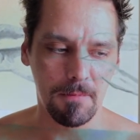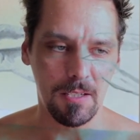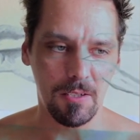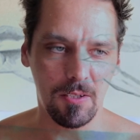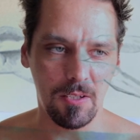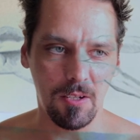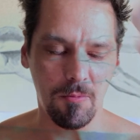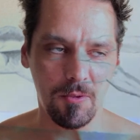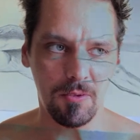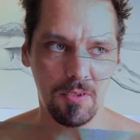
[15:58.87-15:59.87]
there's
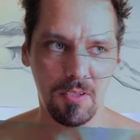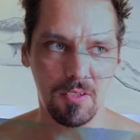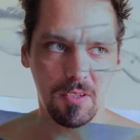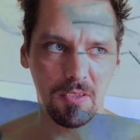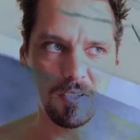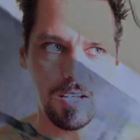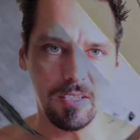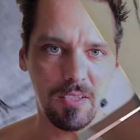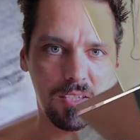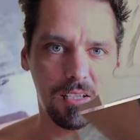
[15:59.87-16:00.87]
almost this
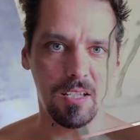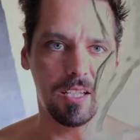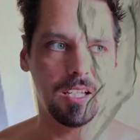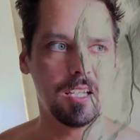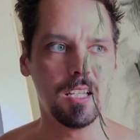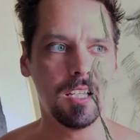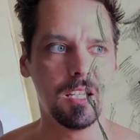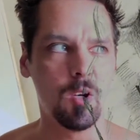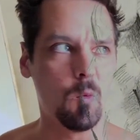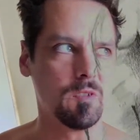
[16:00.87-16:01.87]
sense that like
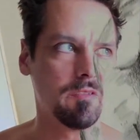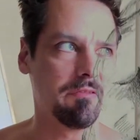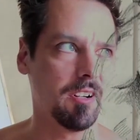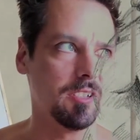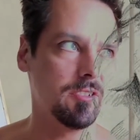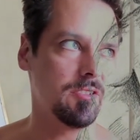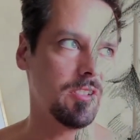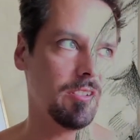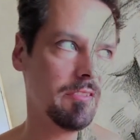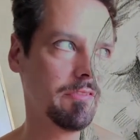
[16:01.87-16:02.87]
when you find
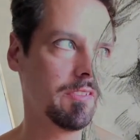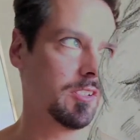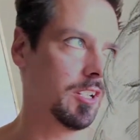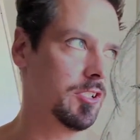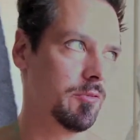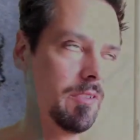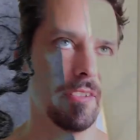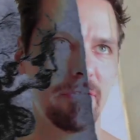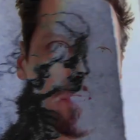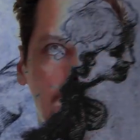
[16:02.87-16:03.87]
yourself
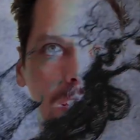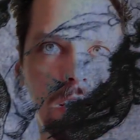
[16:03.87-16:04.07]
adrift